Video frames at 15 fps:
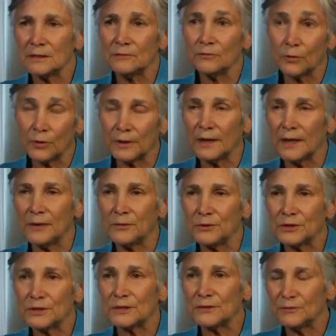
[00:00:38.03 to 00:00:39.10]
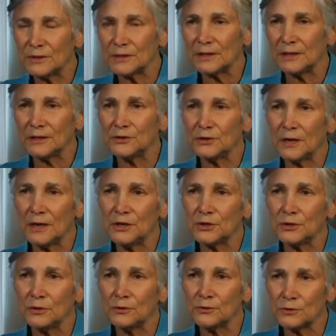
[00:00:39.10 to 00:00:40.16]
and foreign languages and physical
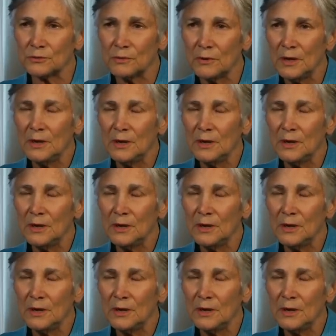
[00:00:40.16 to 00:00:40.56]
education. Those are